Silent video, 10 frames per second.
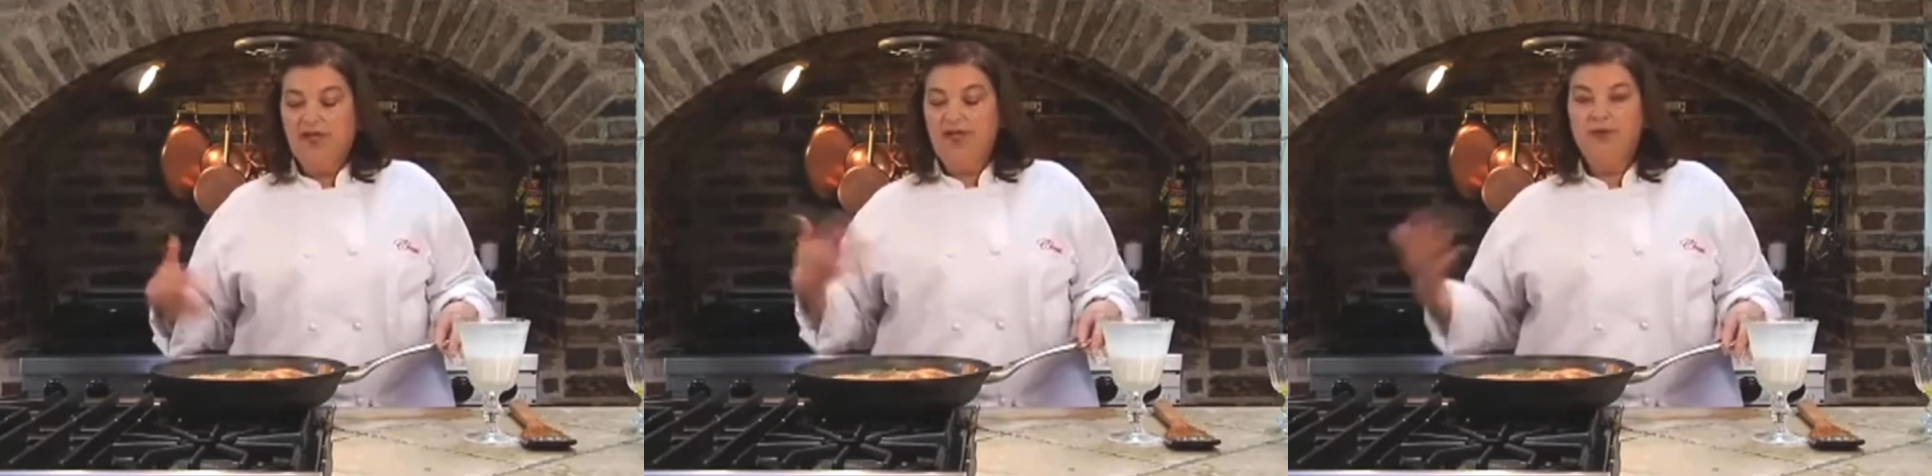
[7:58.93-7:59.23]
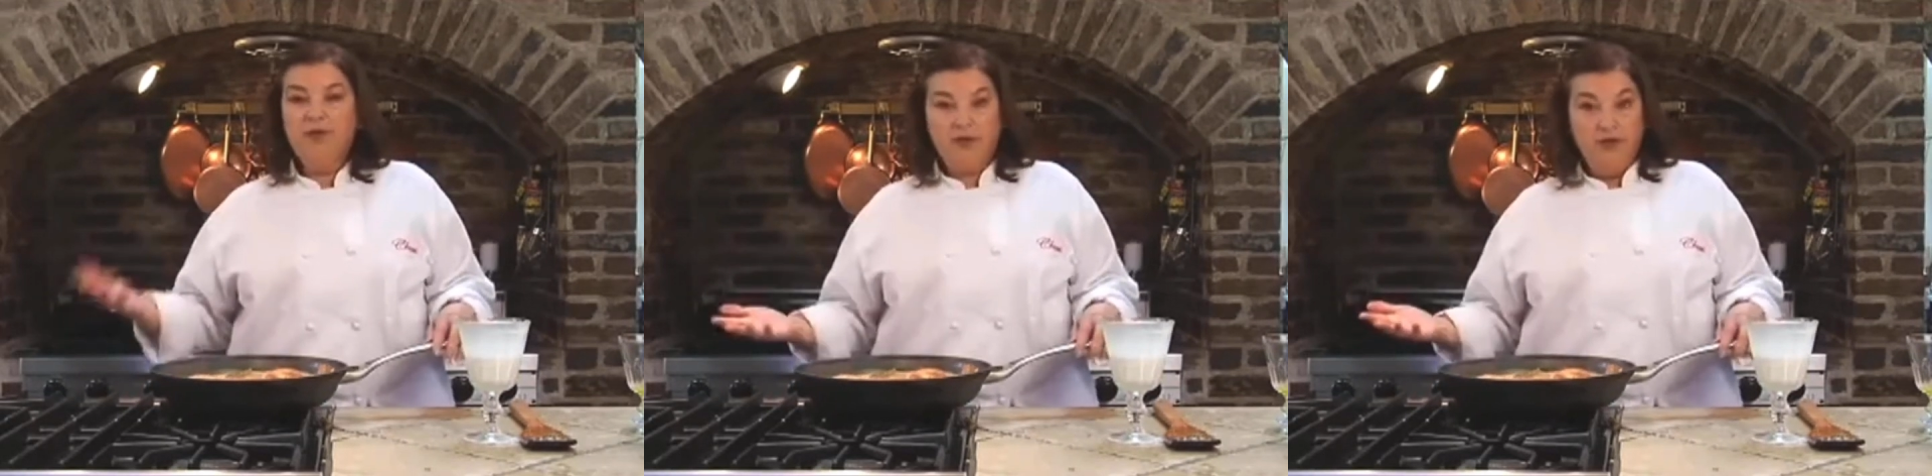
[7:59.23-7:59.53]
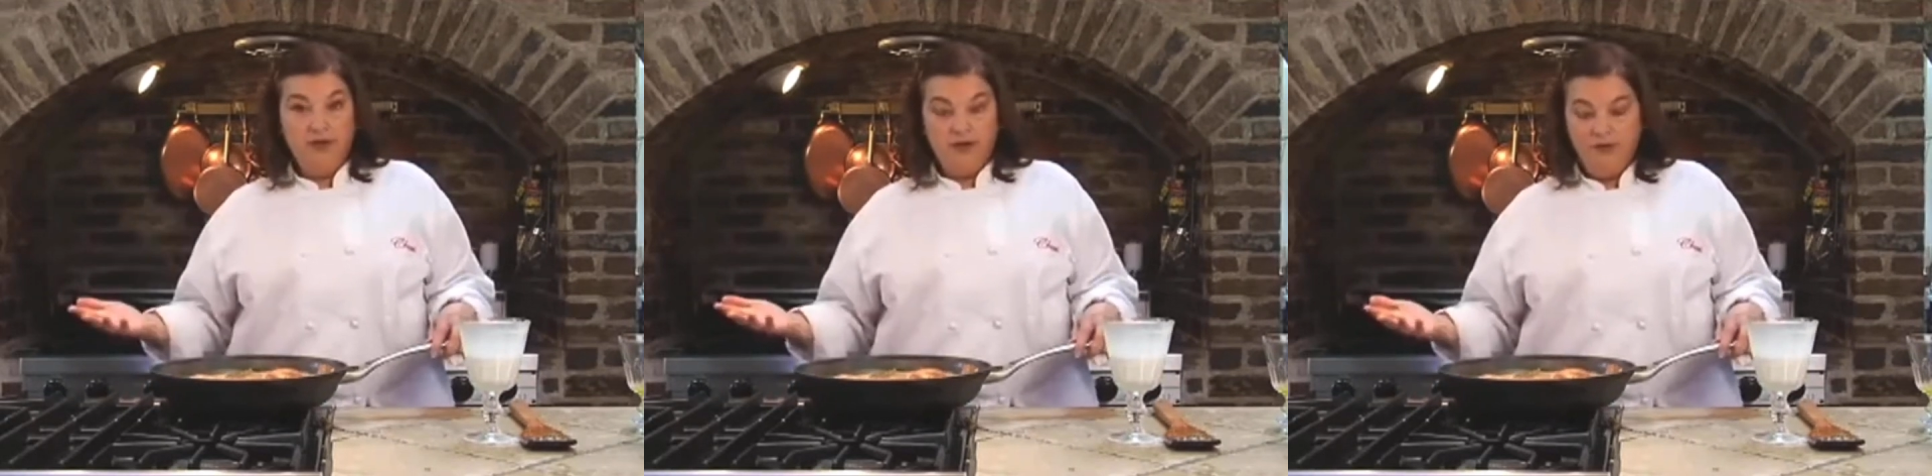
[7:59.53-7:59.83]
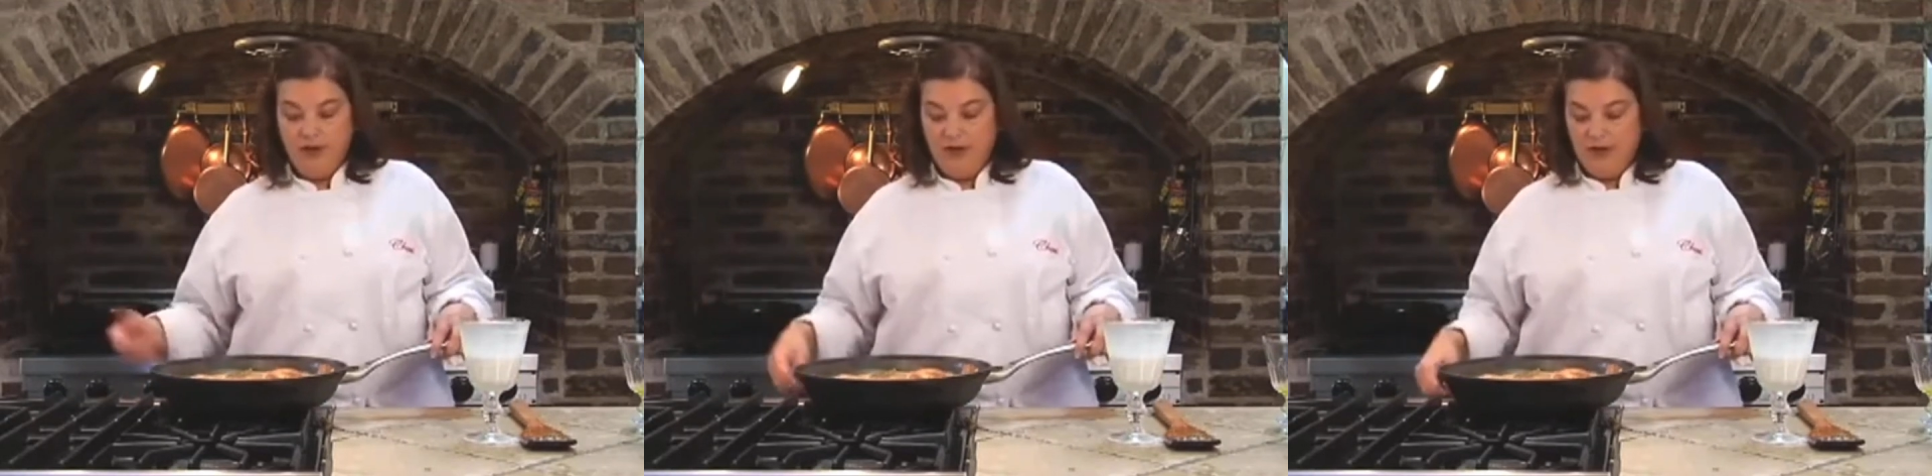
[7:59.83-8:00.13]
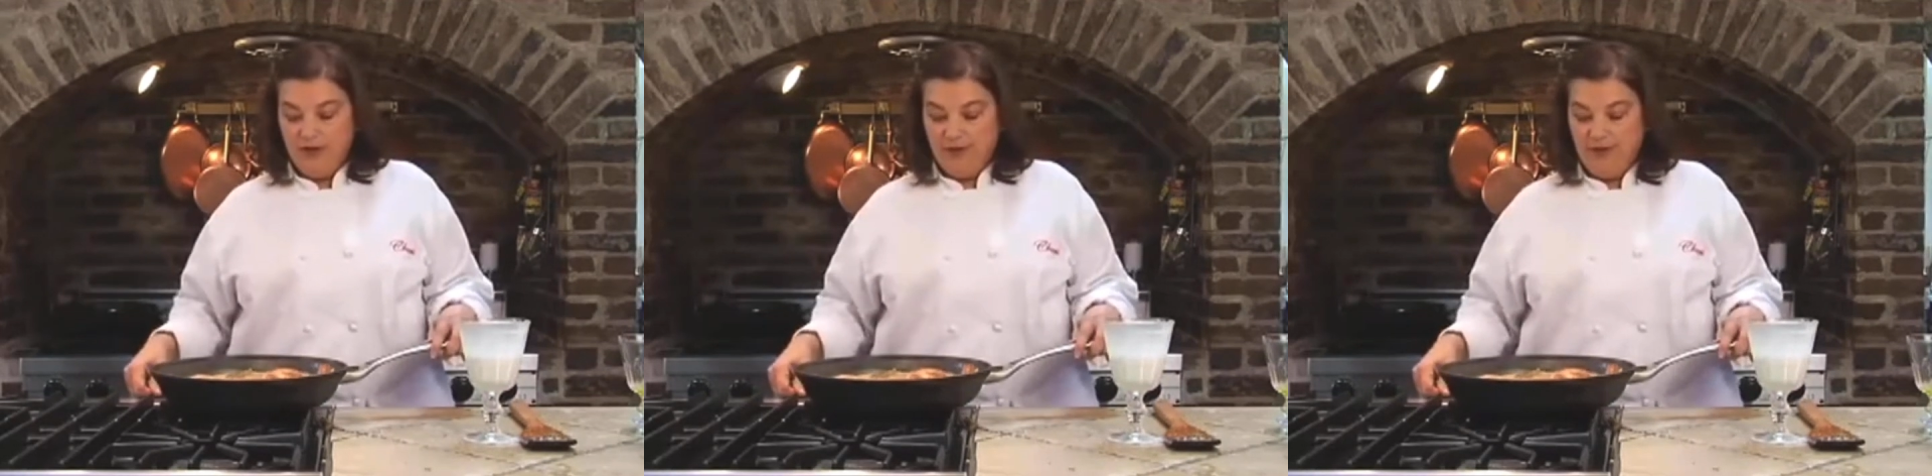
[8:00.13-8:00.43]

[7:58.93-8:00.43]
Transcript: came up with their own version.